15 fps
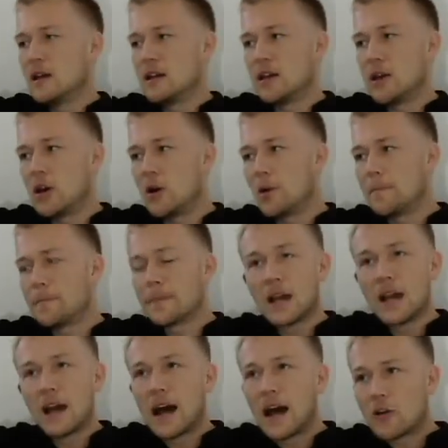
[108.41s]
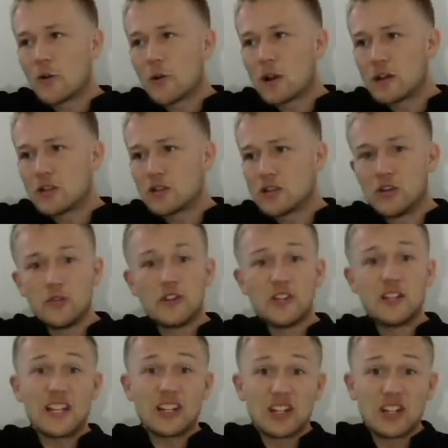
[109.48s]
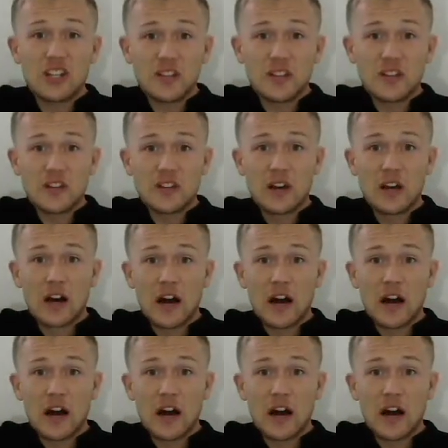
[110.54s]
I don't want to do the dishes.